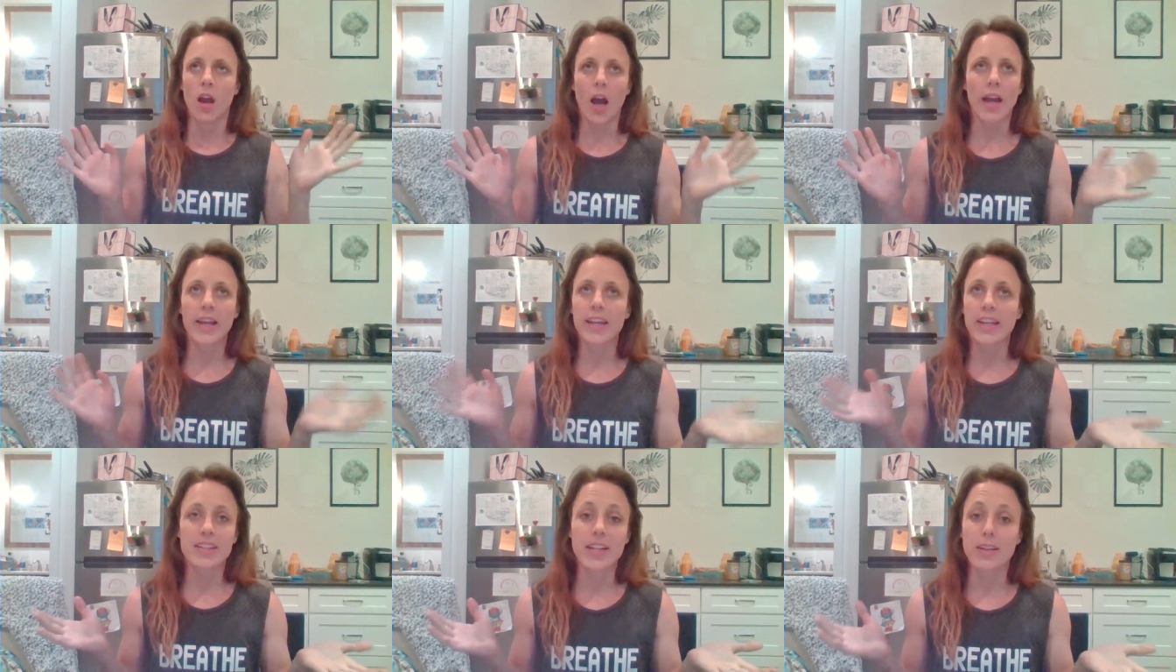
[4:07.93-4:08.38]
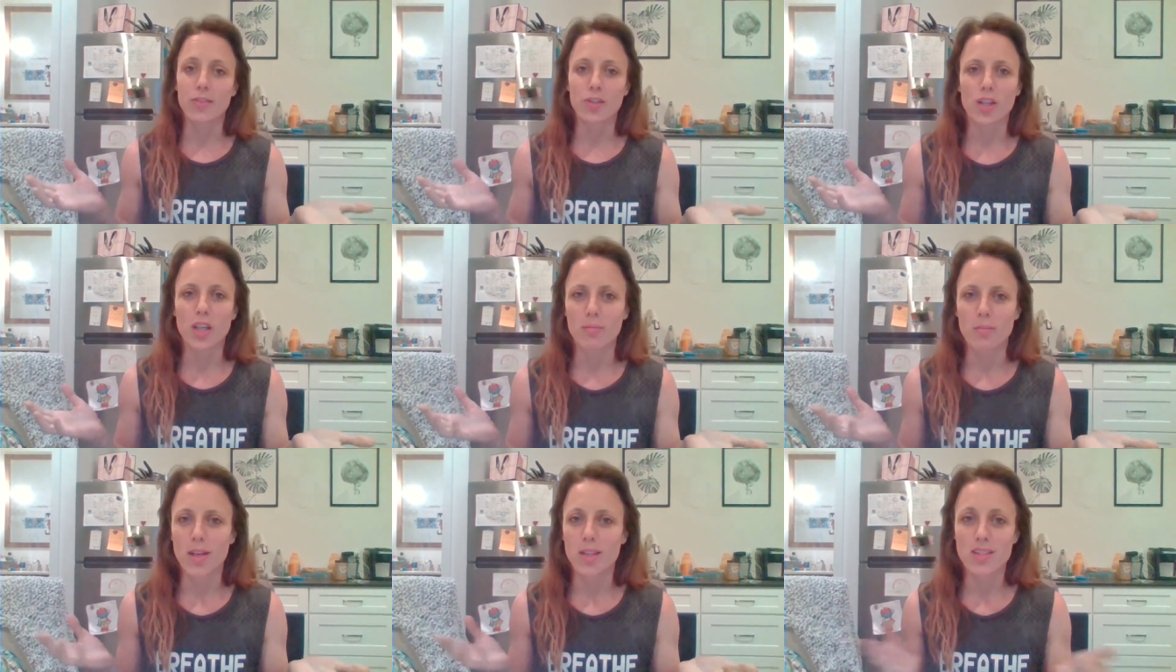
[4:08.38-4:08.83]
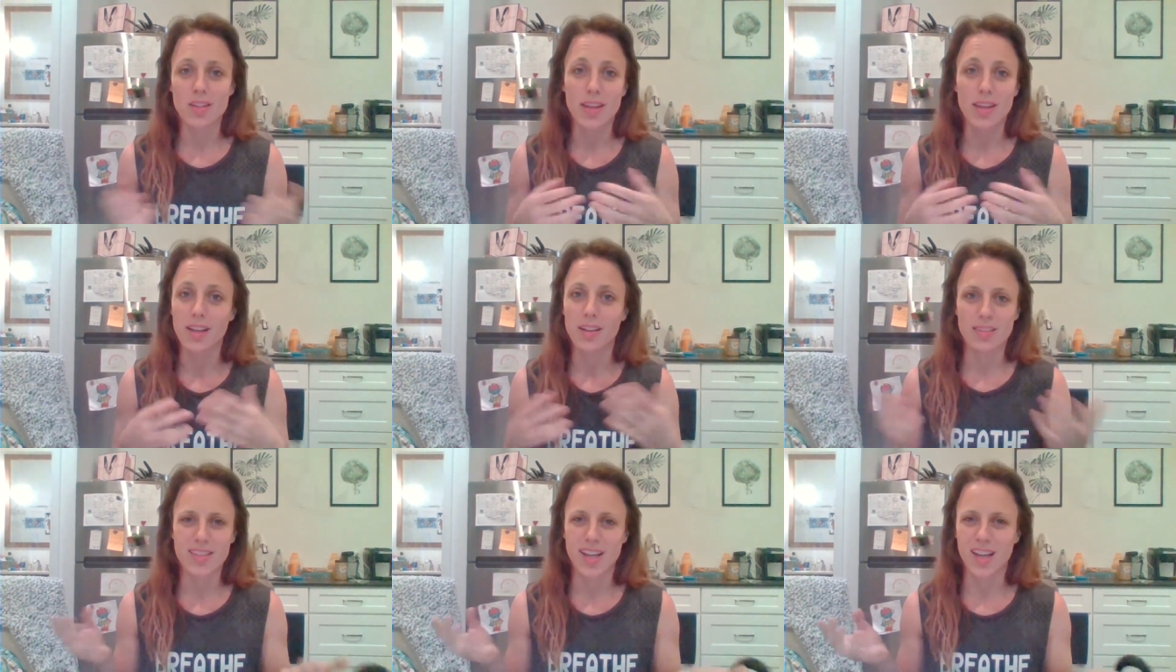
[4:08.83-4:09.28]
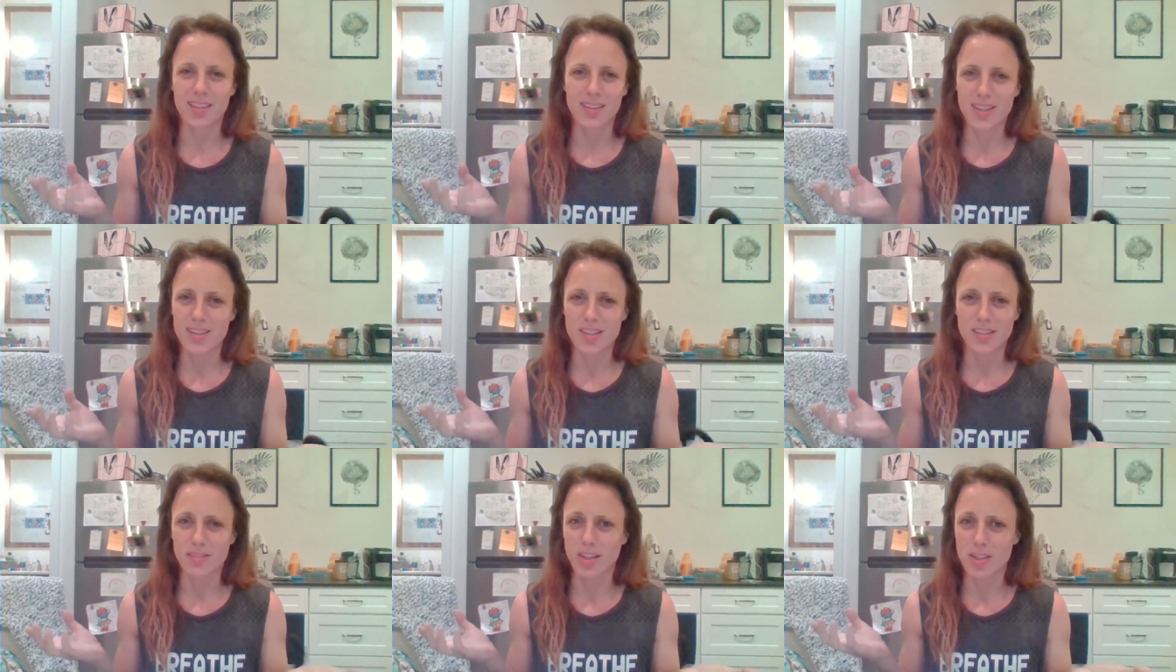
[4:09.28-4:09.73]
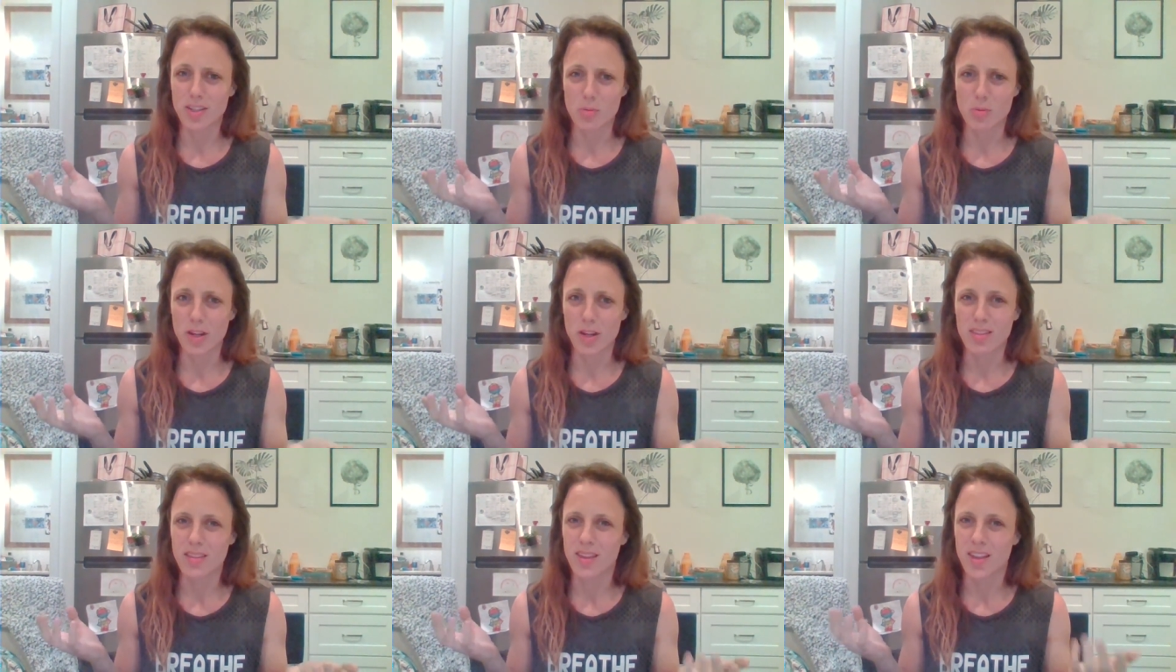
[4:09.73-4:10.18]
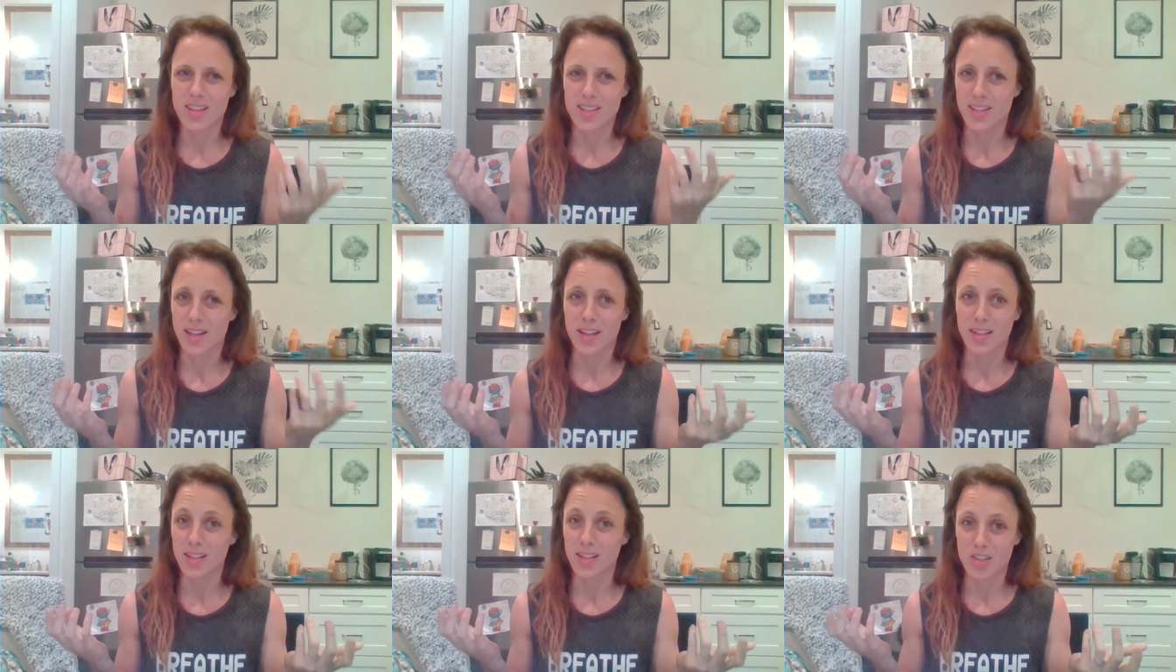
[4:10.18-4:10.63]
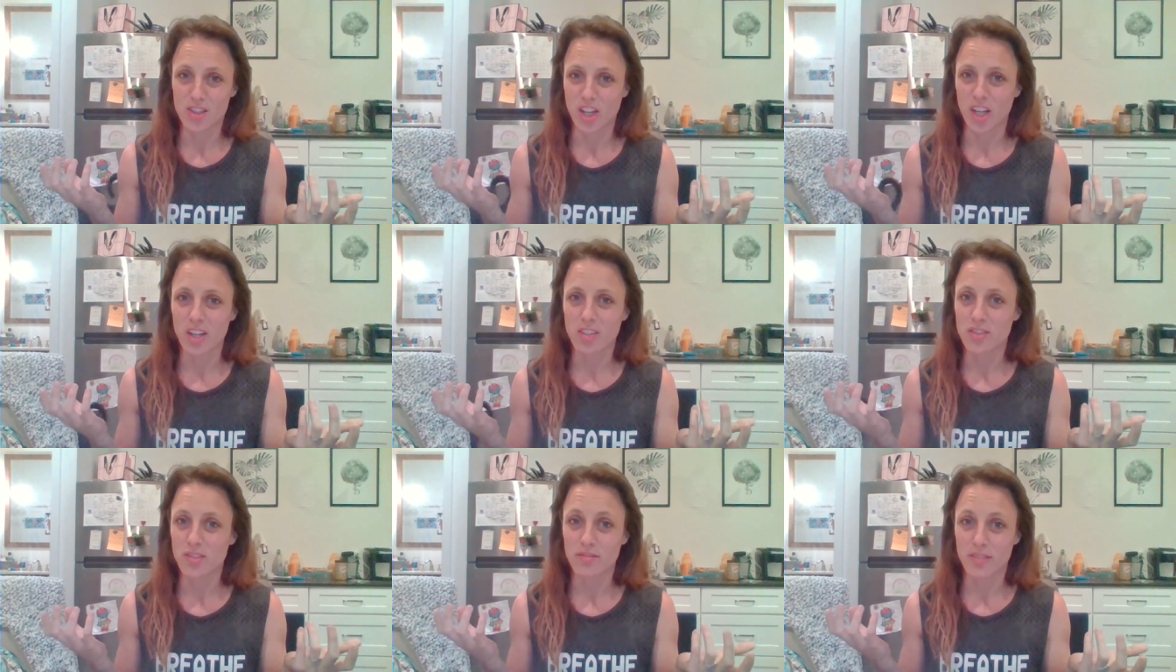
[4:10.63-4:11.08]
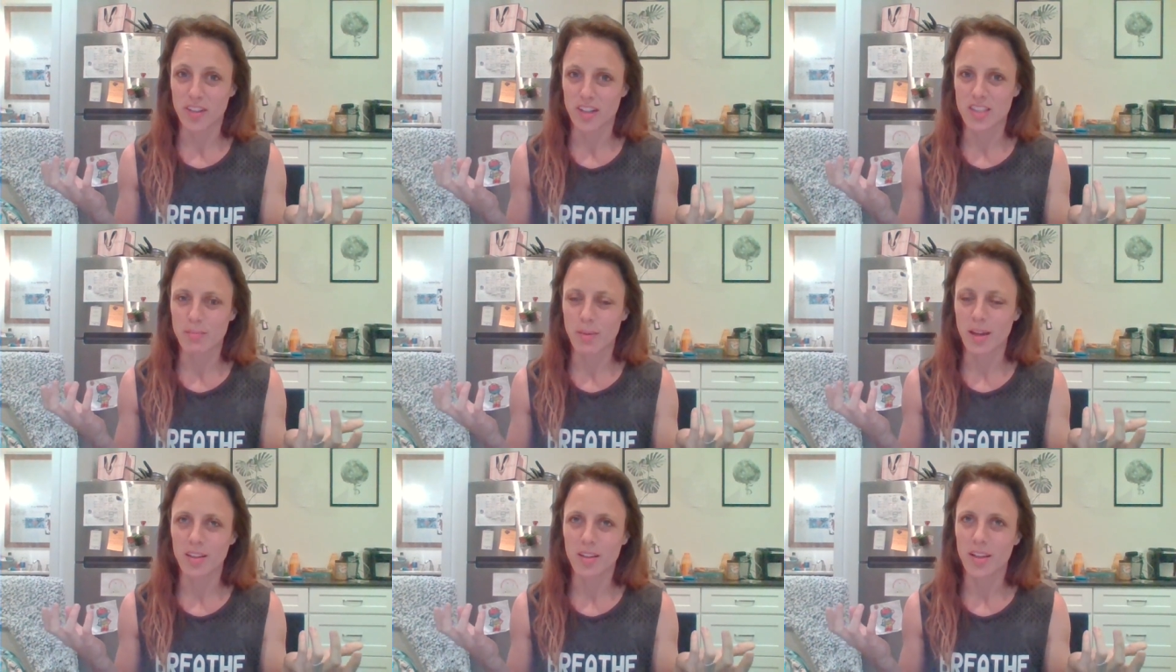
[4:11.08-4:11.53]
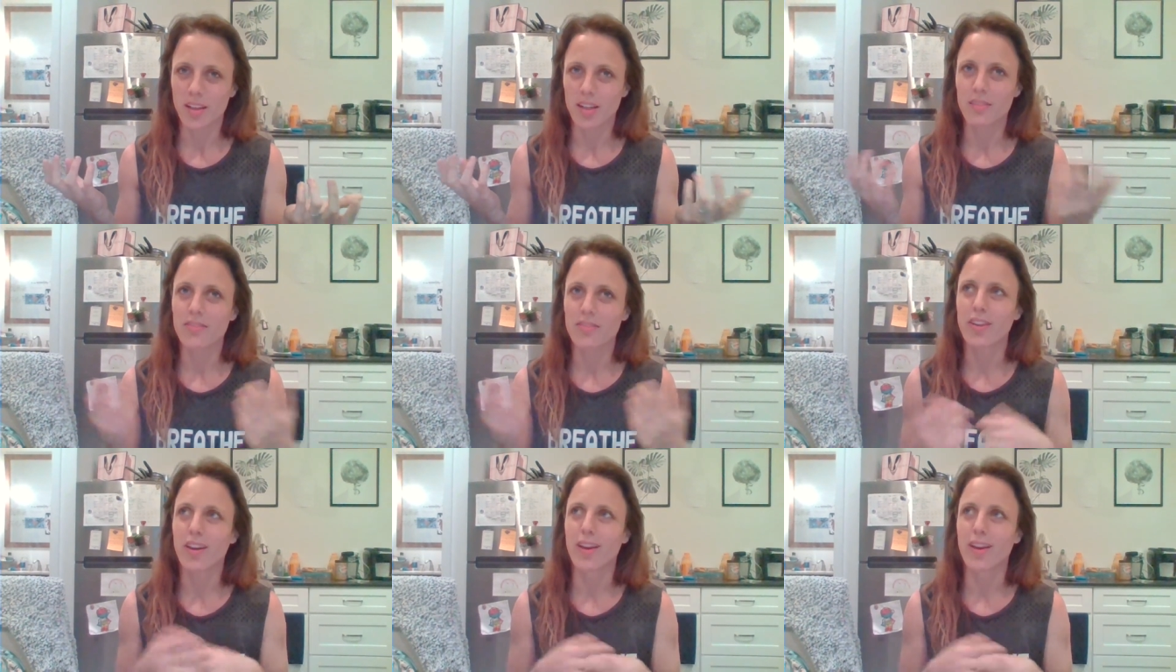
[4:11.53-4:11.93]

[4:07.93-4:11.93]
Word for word: I can never commit to like a, list of like 20 things that I need to change and fix in my life.